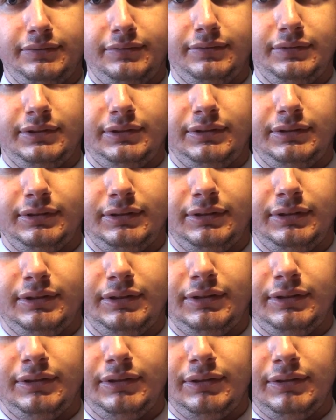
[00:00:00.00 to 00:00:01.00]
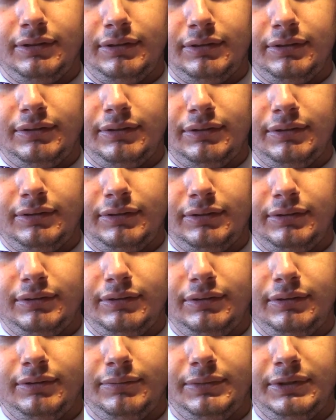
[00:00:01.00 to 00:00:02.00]
we'll
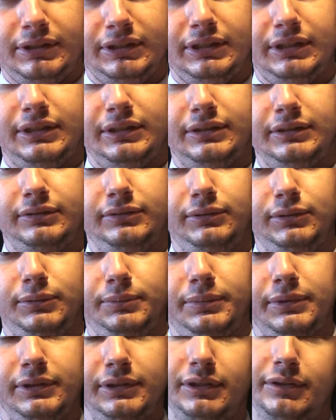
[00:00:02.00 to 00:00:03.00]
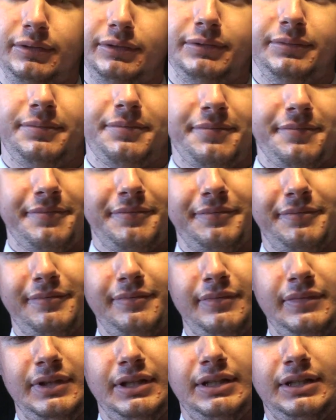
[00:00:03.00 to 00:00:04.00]
zoom in there. Oop, oh.
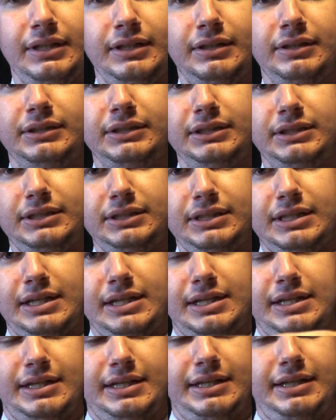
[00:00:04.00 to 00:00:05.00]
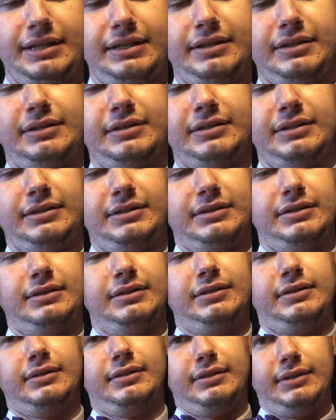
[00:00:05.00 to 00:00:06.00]
Just tying
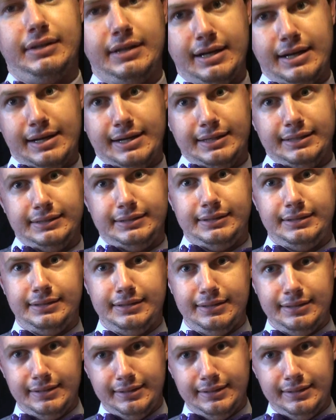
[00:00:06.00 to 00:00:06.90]
knots